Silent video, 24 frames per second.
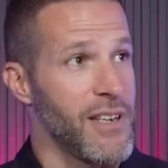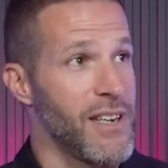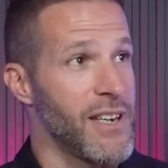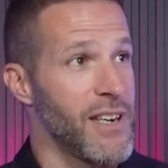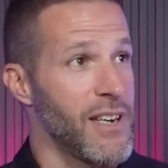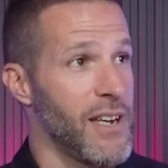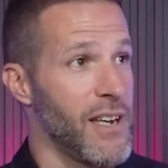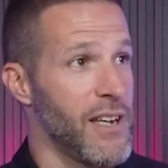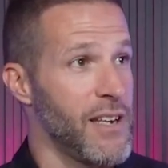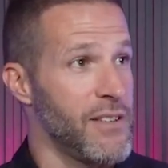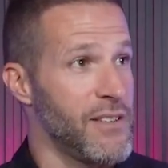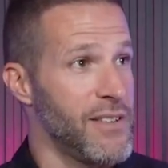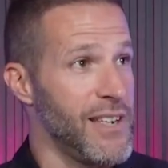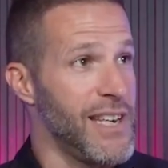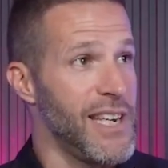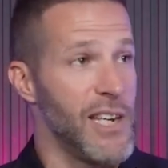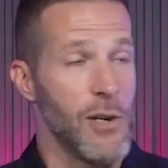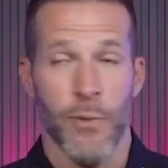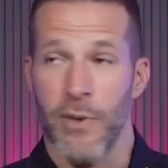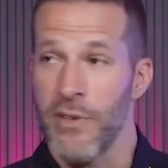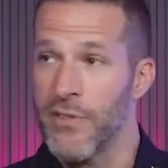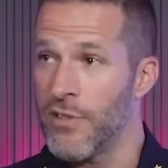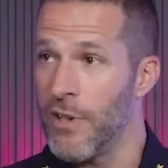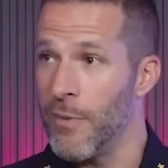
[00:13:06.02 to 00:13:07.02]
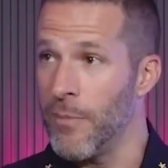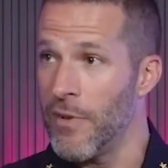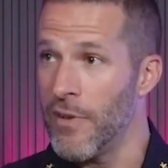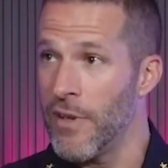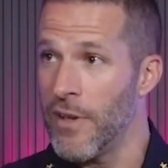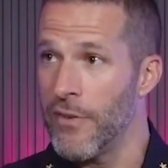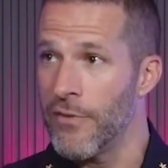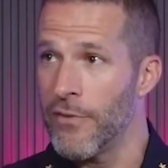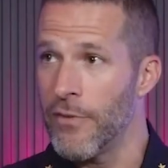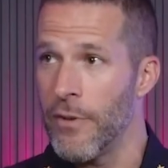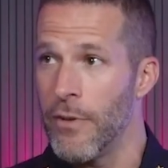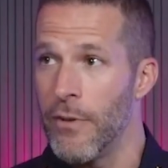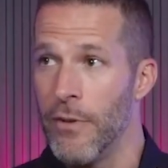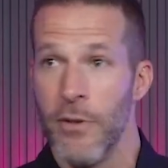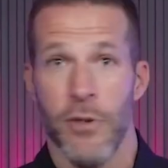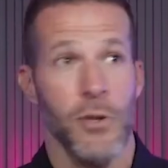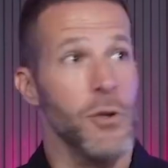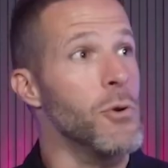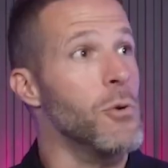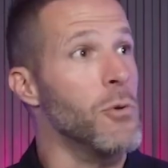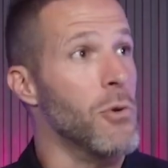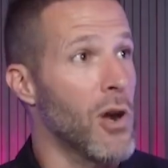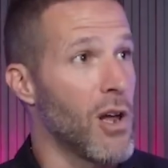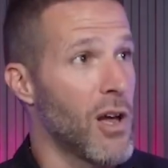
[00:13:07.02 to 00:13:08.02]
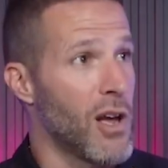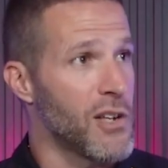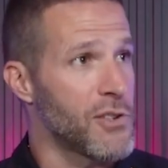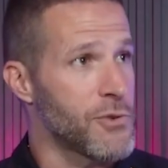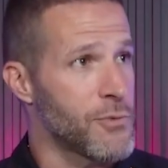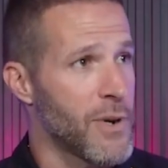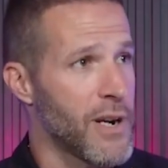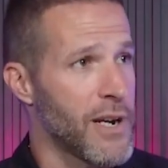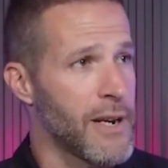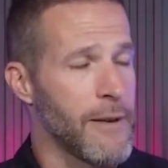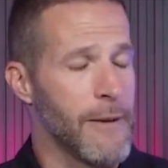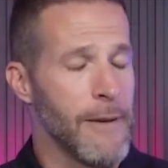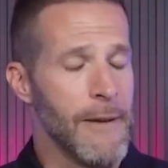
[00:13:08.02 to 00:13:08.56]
in dealing with some of these new laws, right?